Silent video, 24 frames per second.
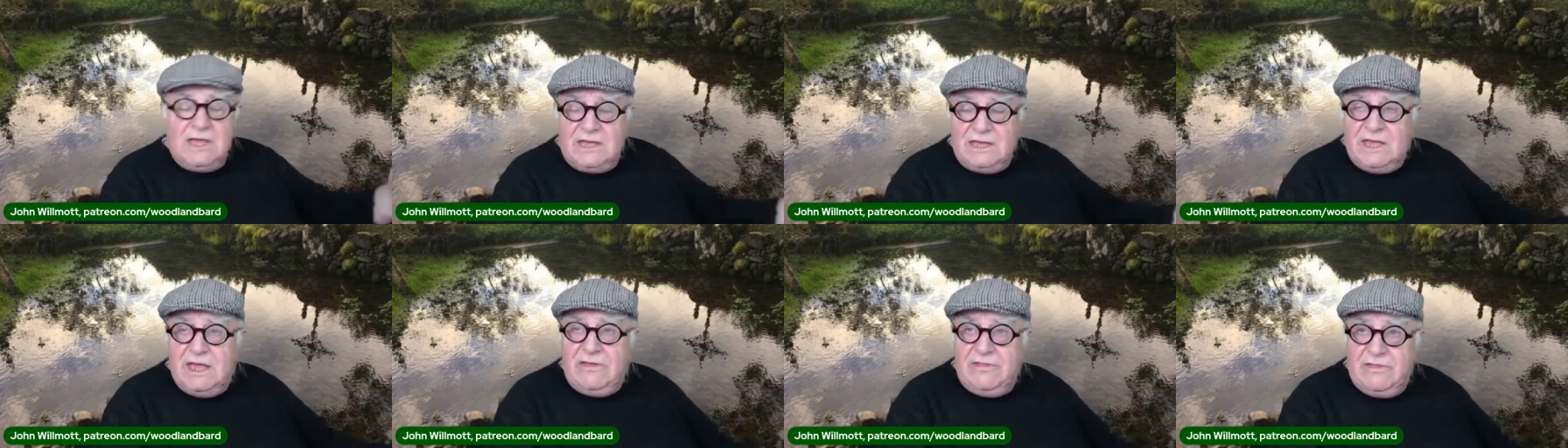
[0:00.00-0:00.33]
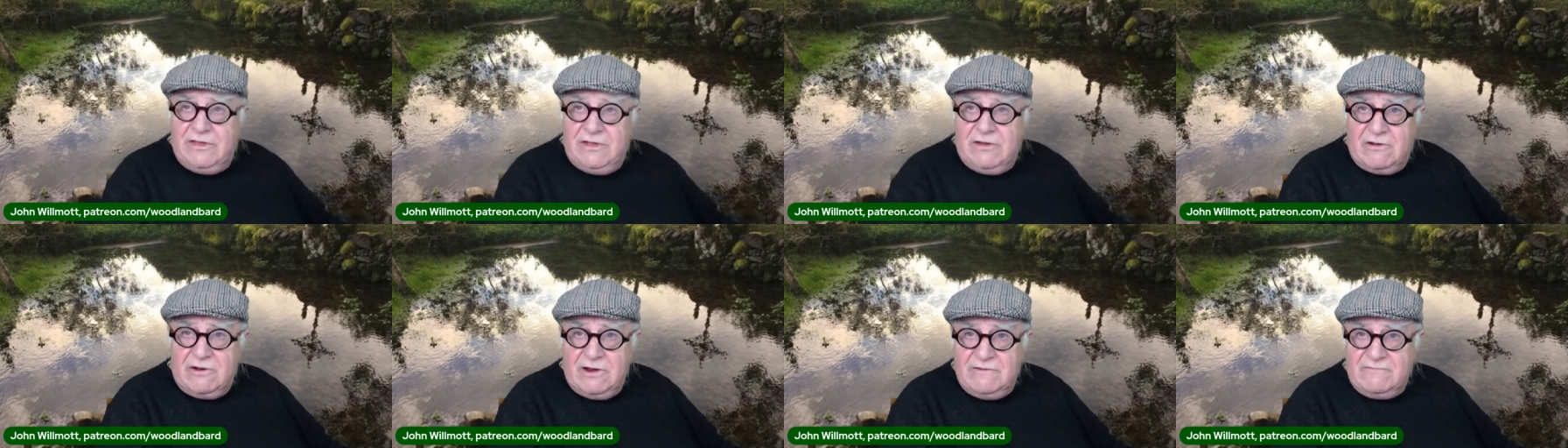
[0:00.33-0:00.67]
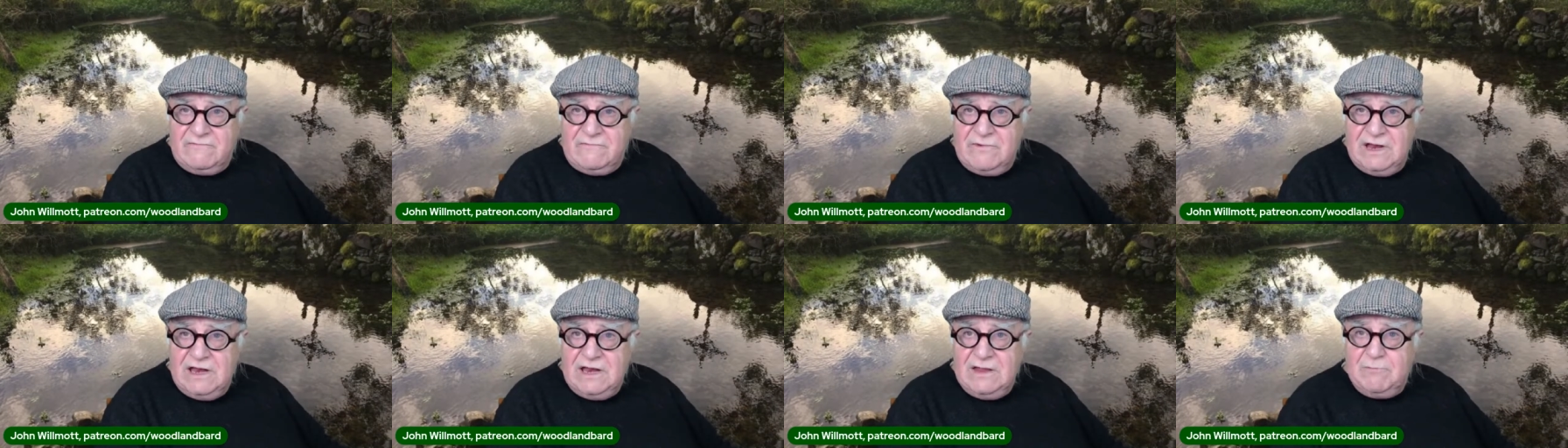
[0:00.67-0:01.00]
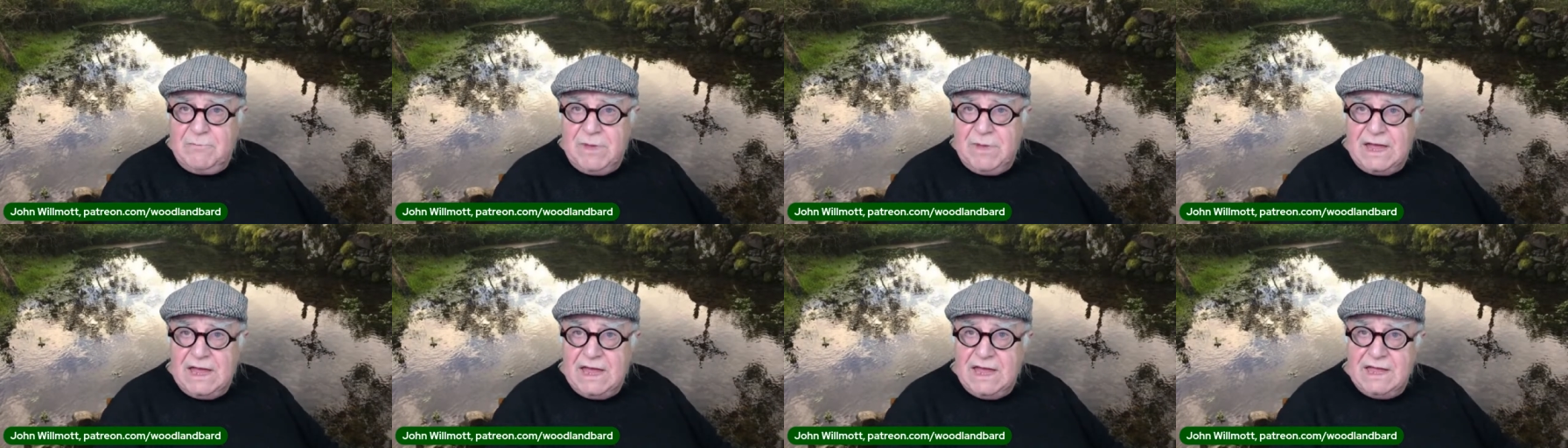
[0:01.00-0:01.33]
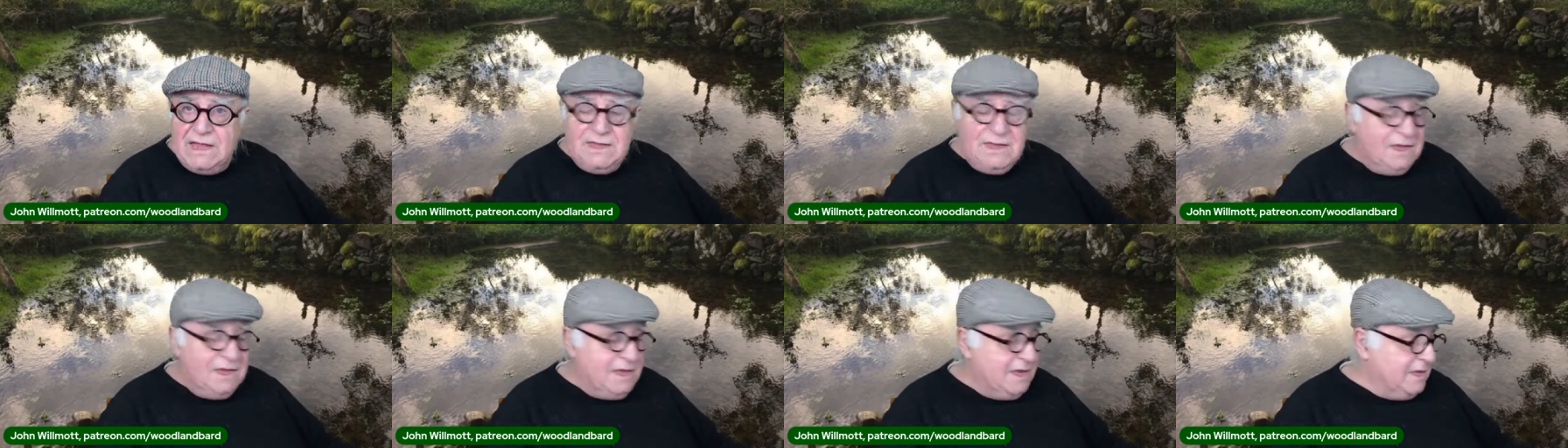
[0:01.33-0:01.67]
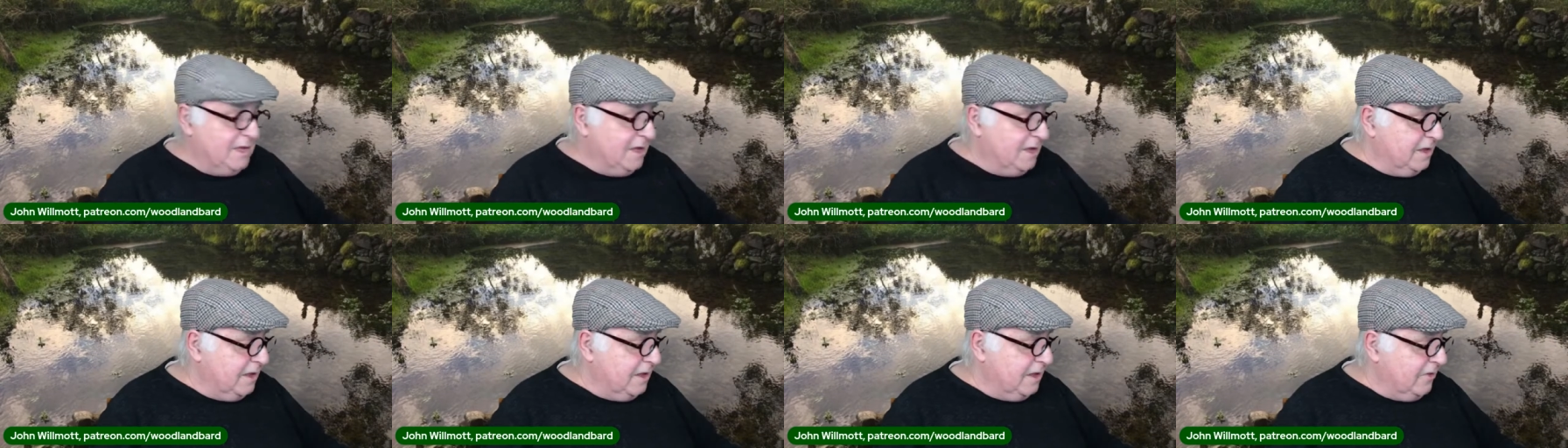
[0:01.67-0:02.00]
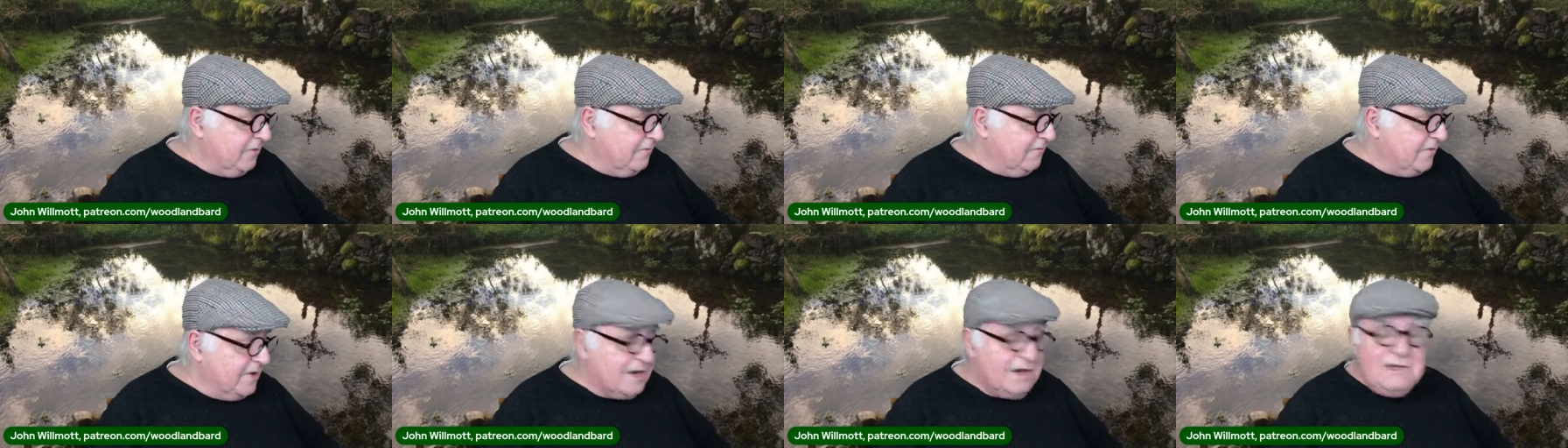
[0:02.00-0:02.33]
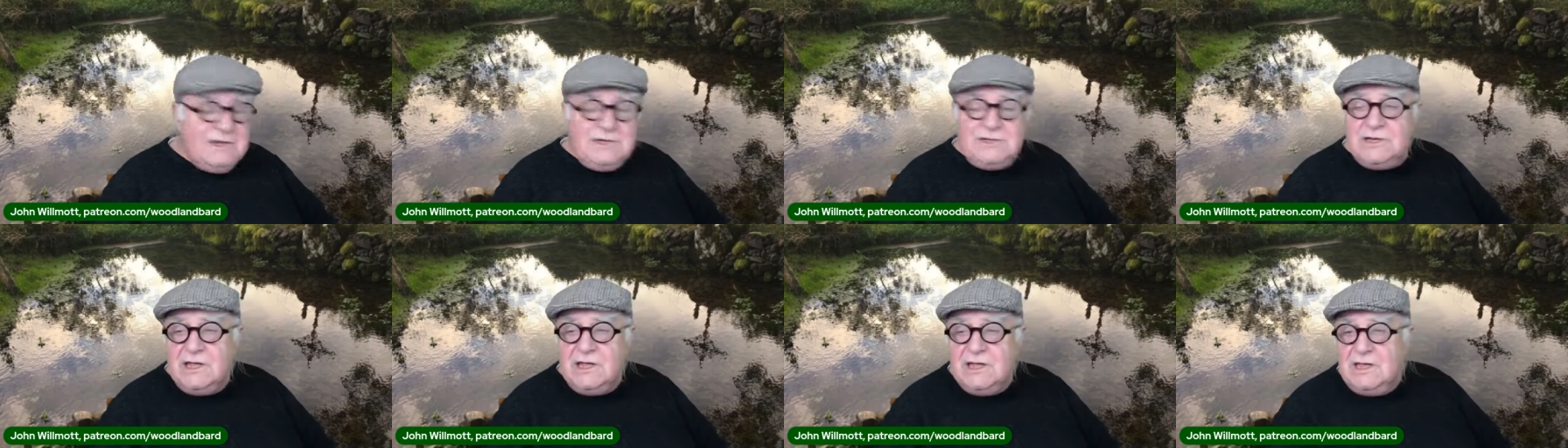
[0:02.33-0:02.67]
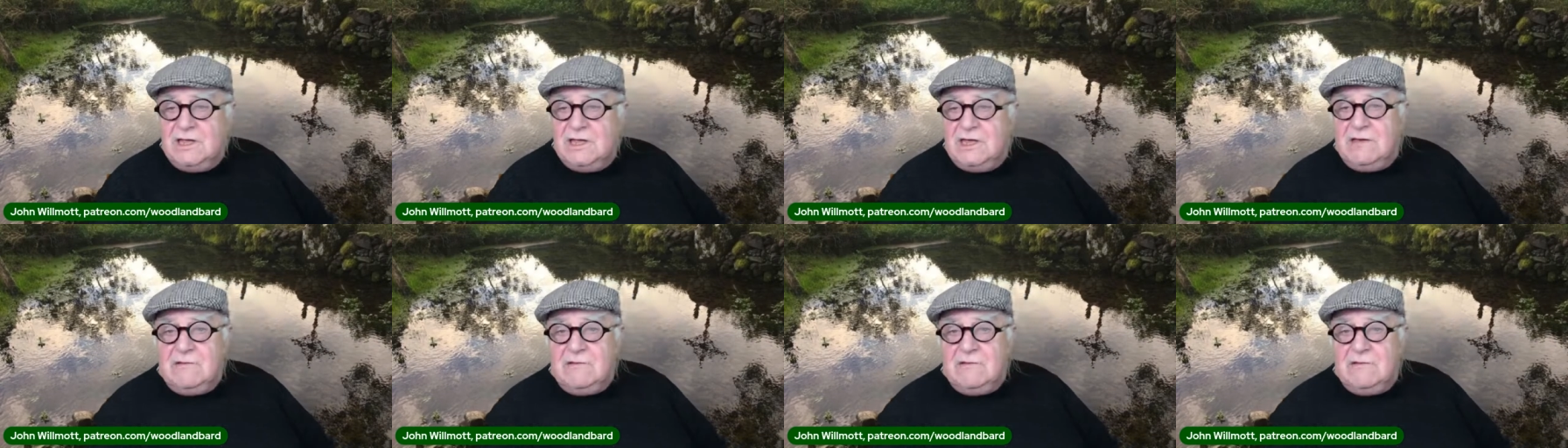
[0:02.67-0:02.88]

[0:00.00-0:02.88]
yet they got it really bad in another village.